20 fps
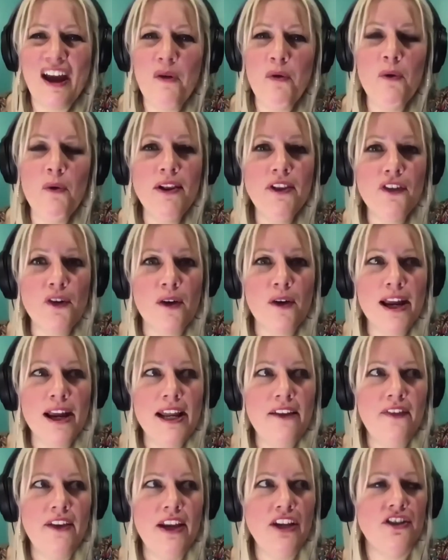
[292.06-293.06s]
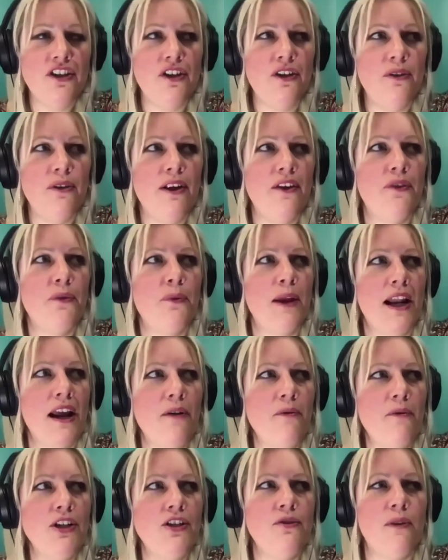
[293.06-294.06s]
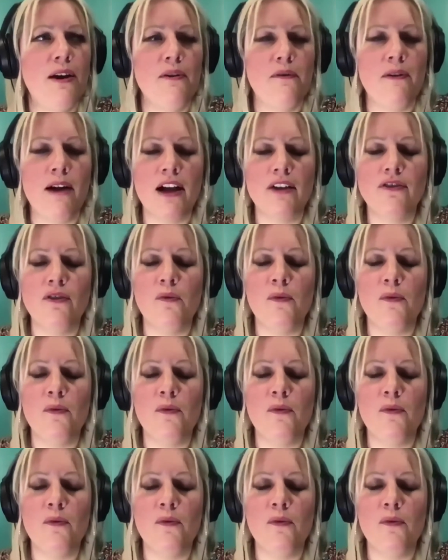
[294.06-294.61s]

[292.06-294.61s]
Well, what's crazy too is when I went to Iraq,